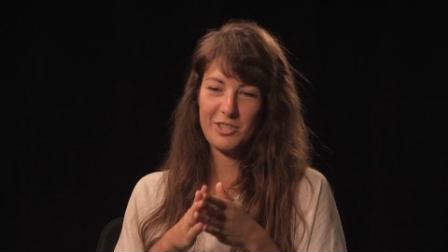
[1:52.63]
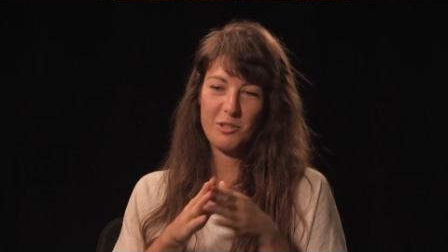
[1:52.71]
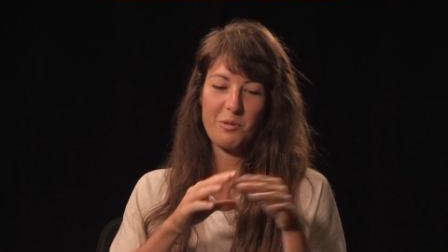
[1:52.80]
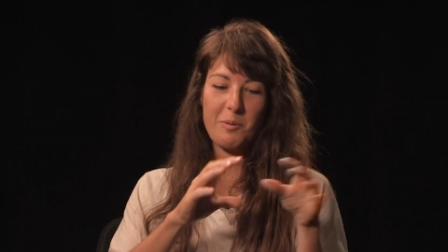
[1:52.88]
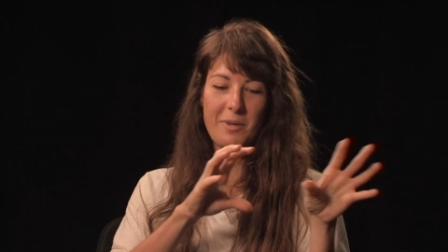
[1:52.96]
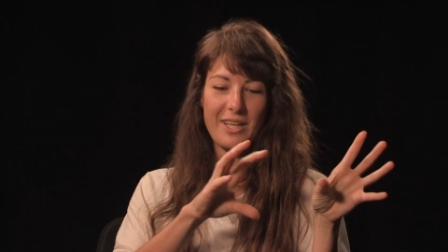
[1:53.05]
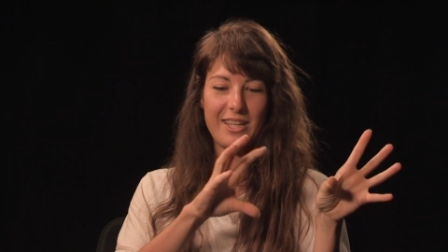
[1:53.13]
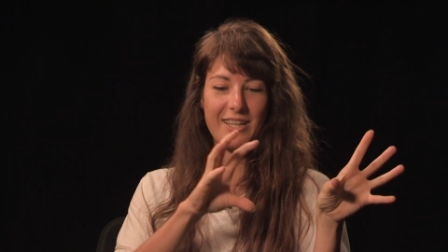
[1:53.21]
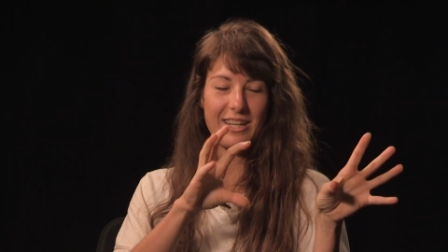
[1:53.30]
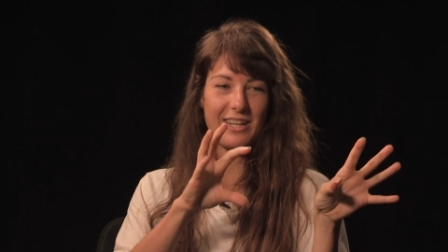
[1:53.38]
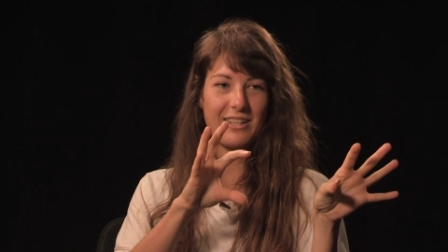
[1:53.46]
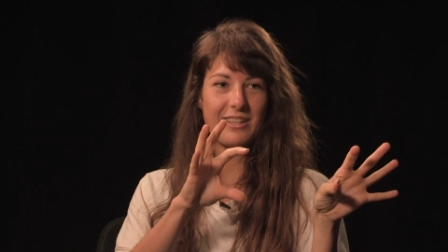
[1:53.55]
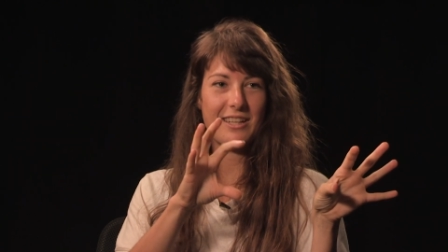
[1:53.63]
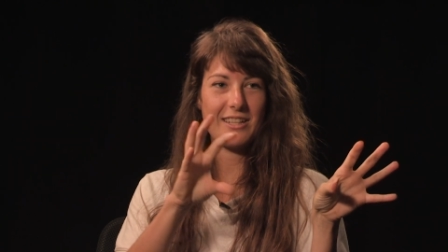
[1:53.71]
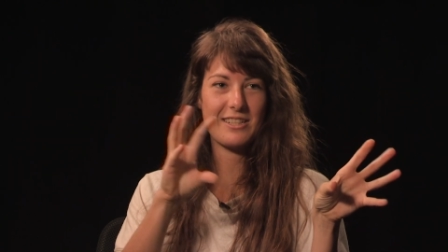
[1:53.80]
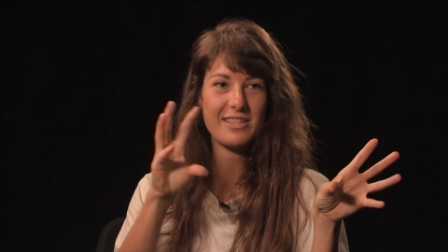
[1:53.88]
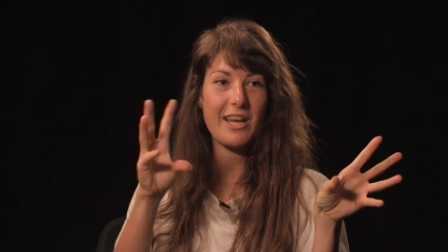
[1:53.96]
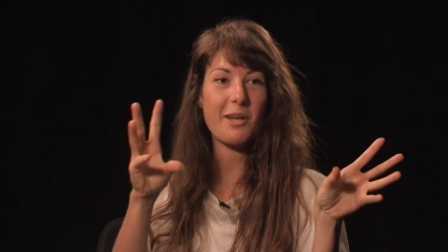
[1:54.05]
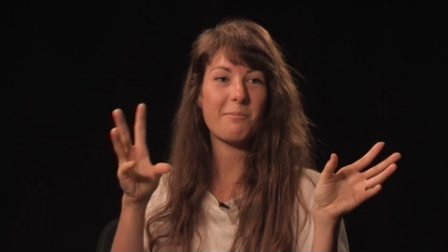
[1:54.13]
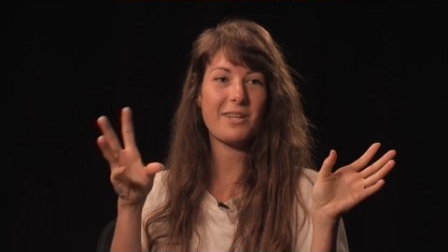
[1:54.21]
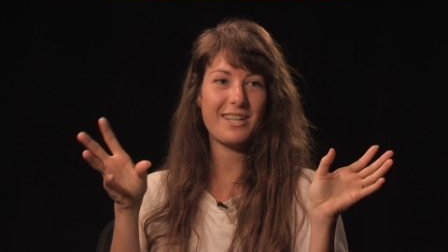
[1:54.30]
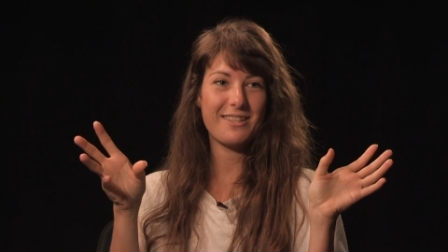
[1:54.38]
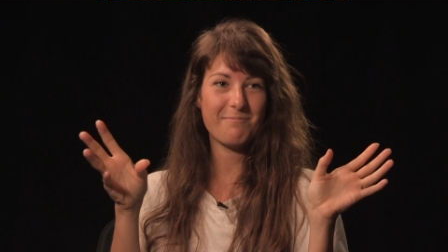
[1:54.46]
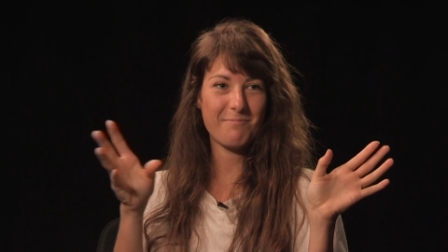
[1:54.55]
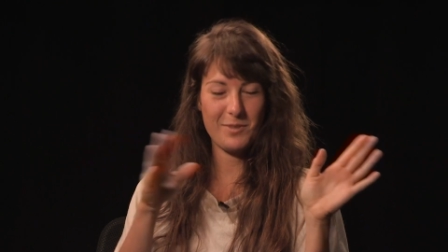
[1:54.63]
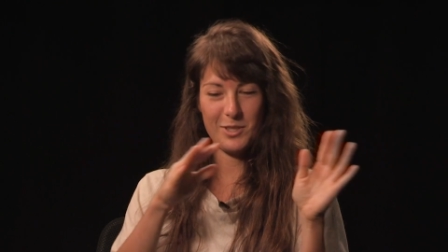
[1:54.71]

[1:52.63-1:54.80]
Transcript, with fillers: So we're making kind of like a timeline.